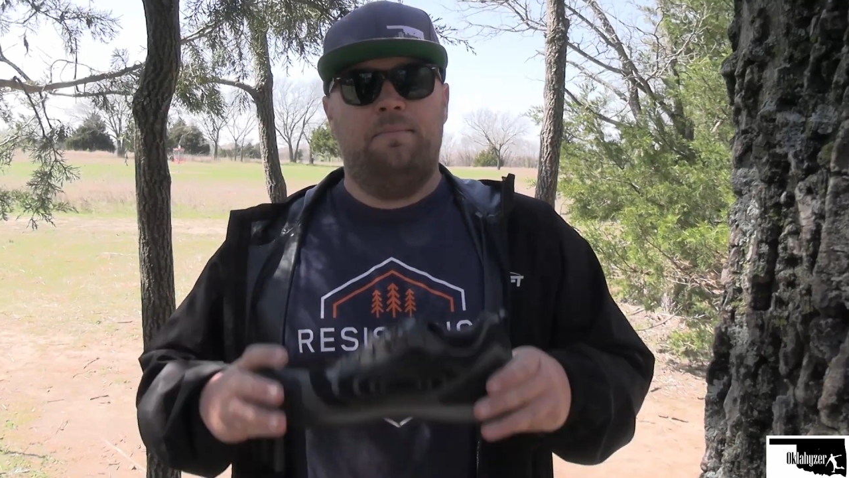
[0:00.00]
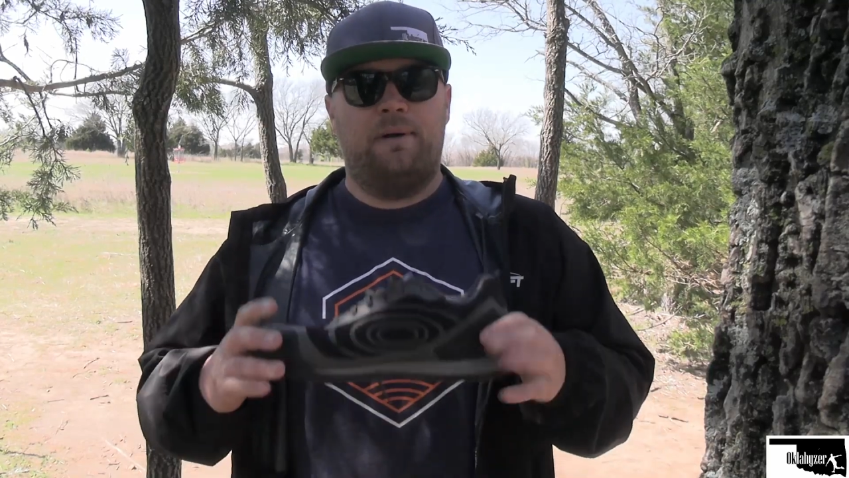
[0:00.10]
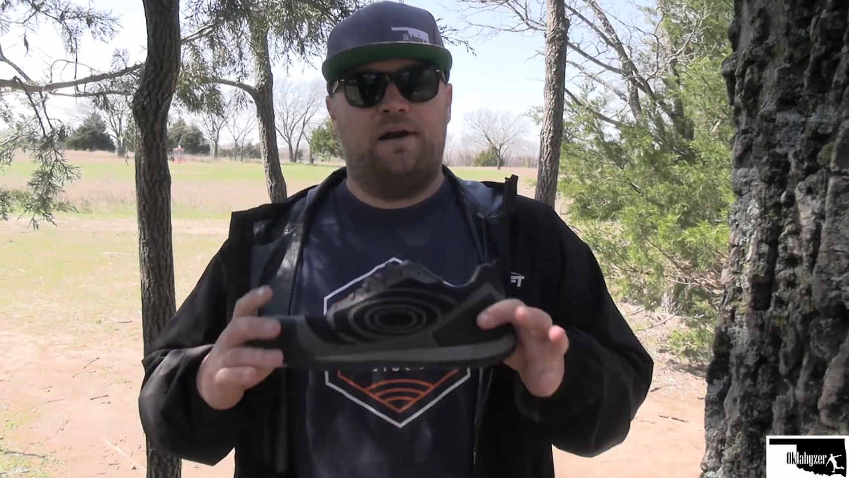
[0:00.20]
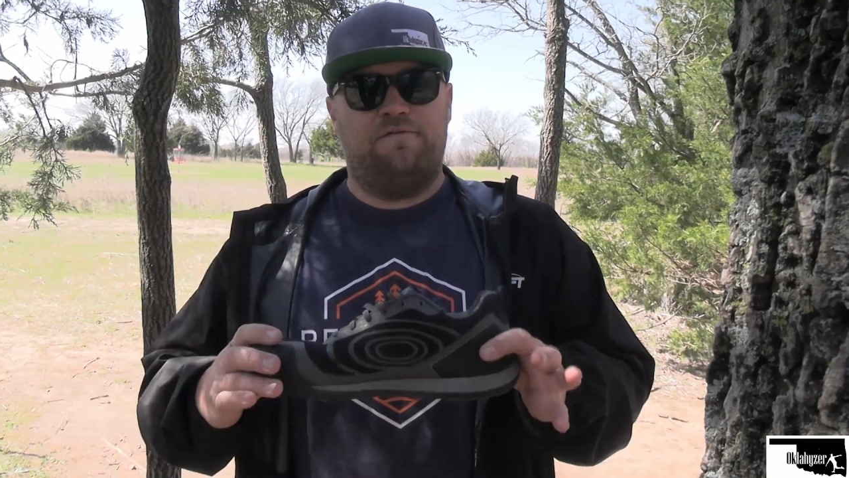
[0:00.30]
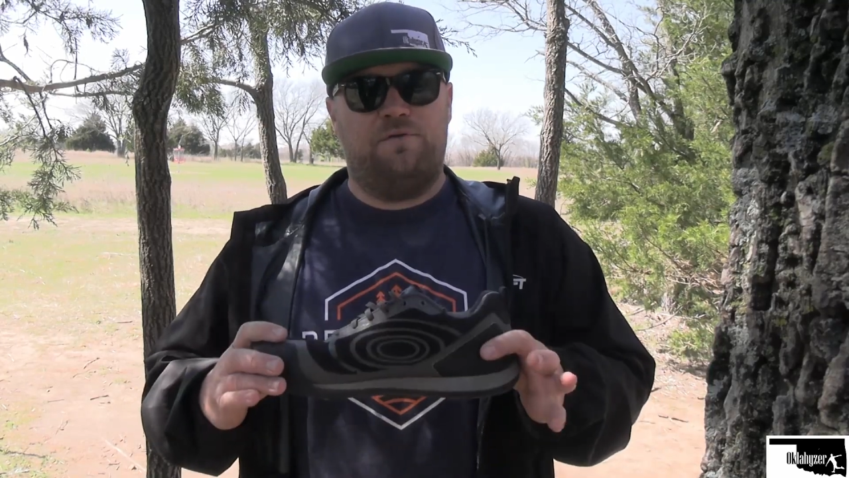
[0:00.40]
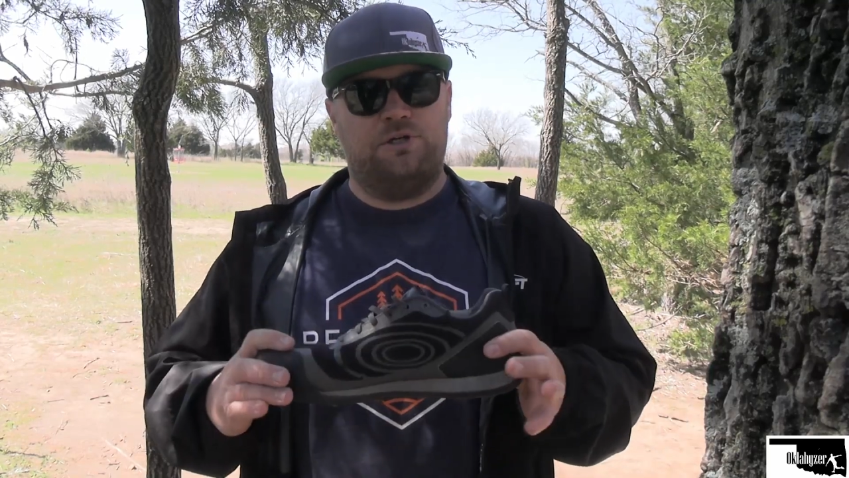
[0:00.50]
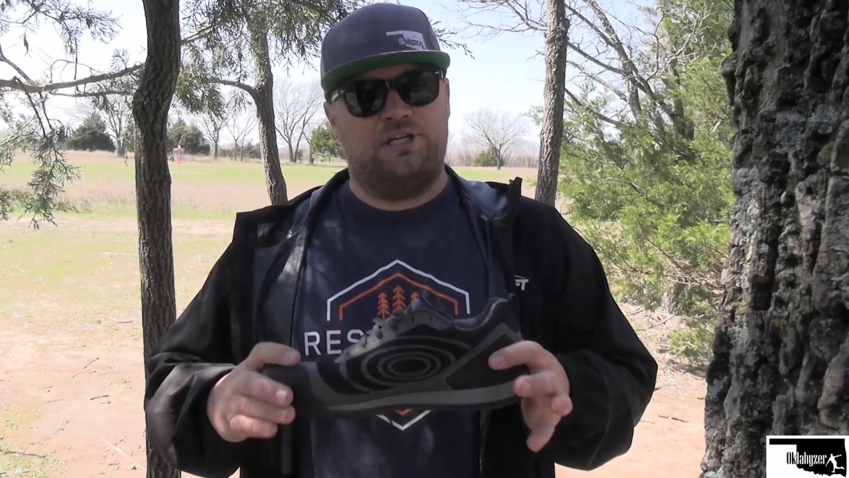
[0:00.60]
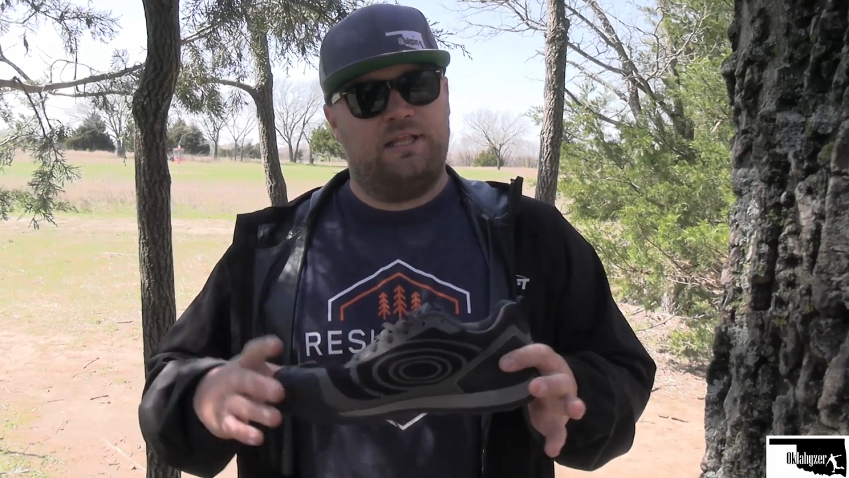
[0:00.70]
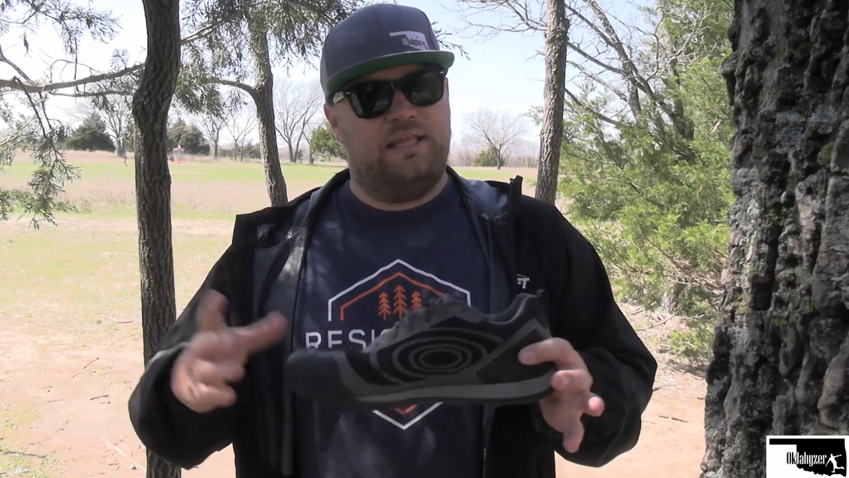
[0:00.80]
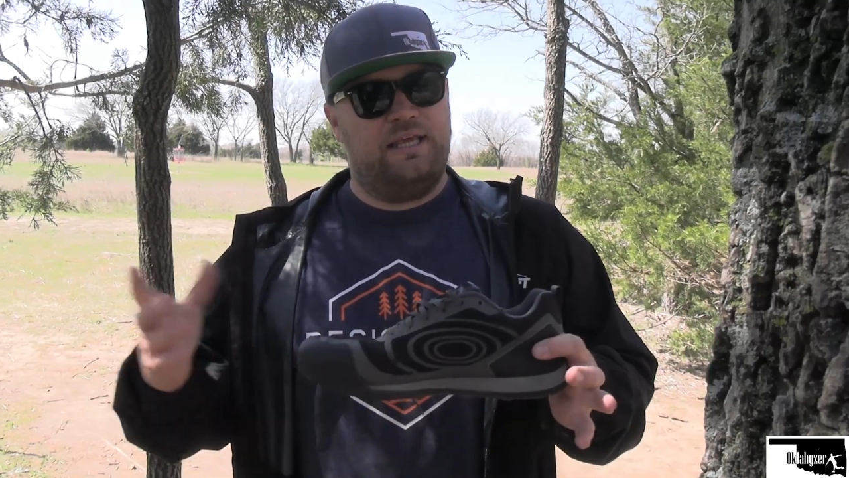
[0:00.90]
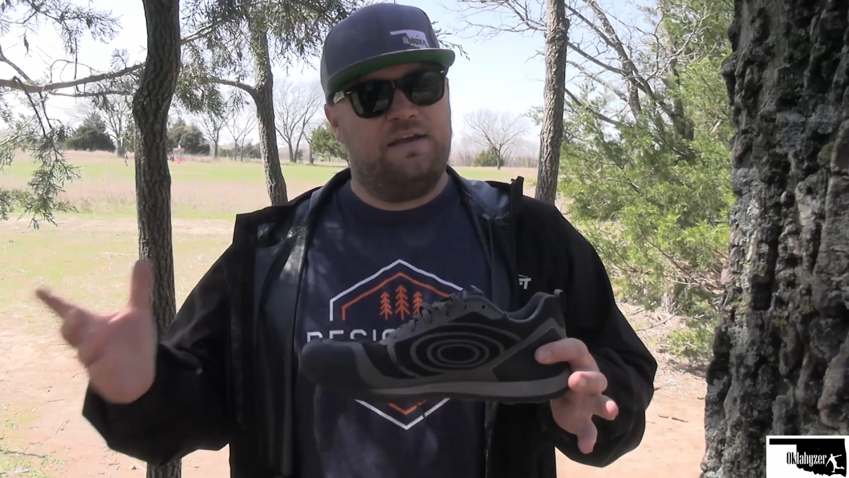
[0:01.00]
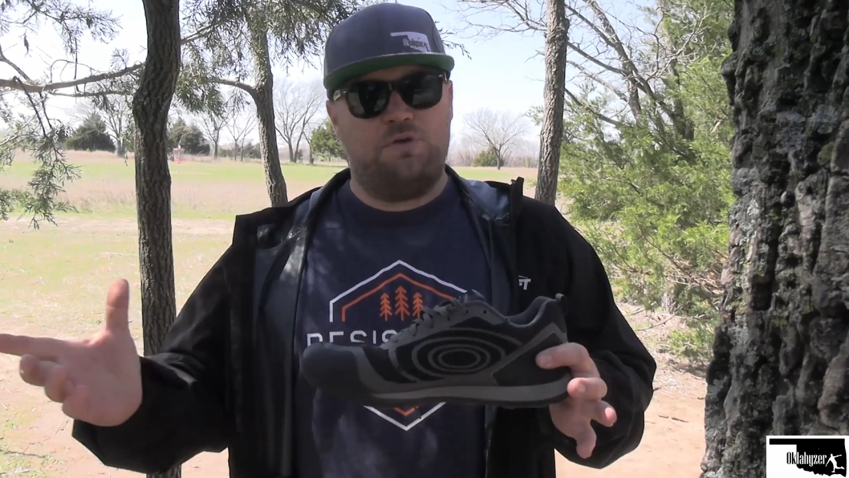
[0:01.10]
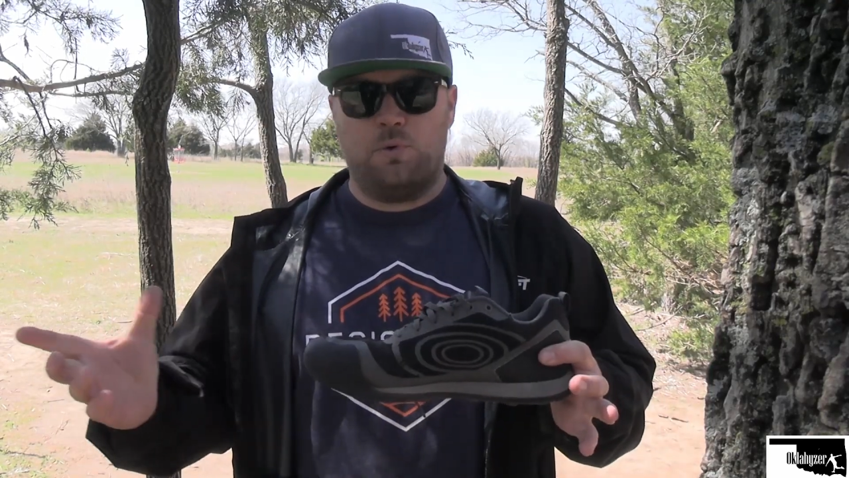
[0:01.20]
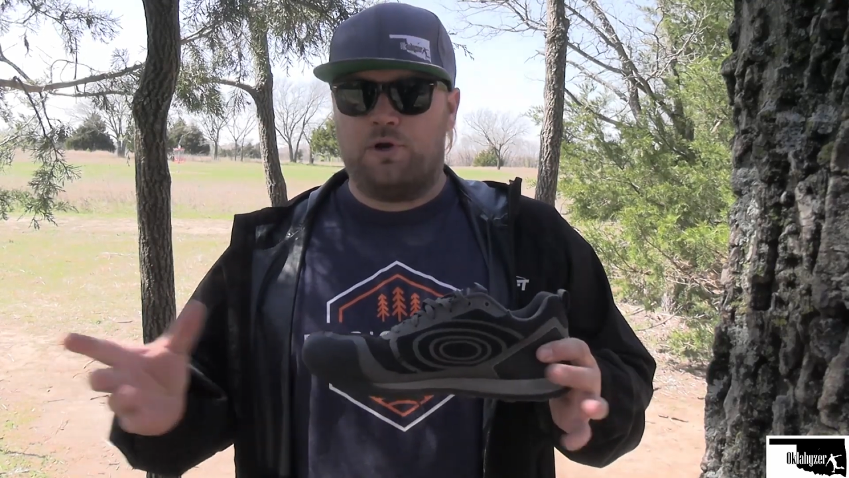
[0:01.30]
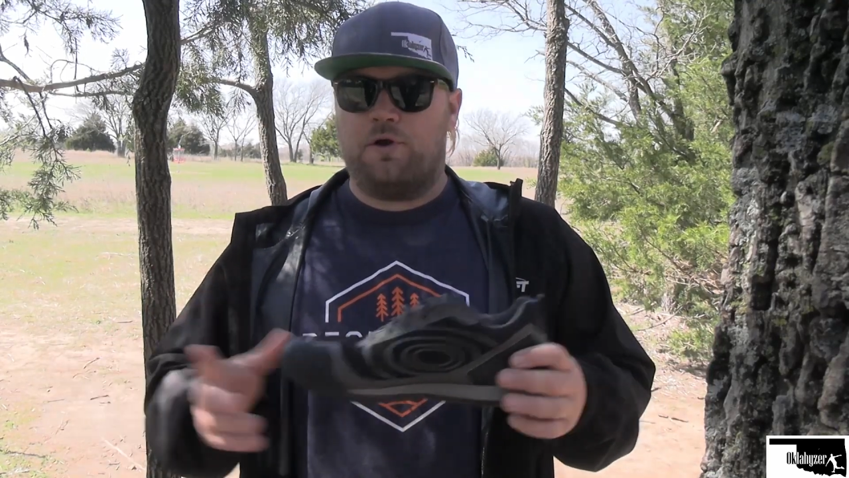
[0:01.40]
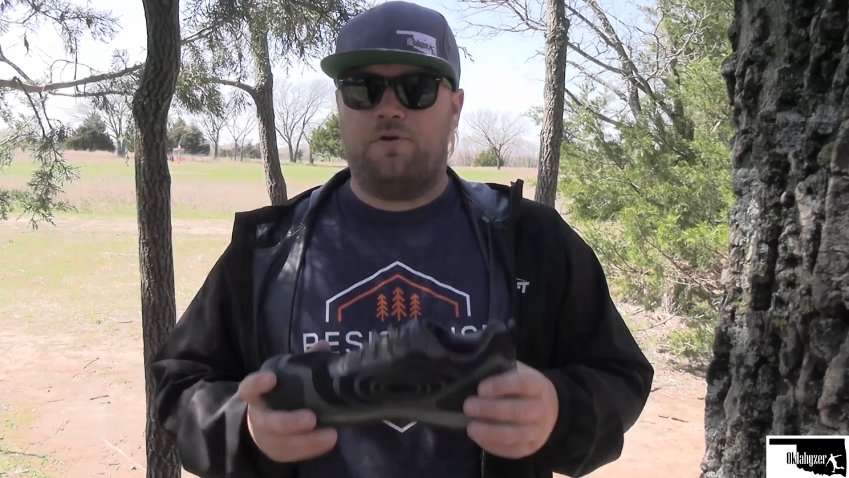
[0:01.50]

but unfortunately, if you were to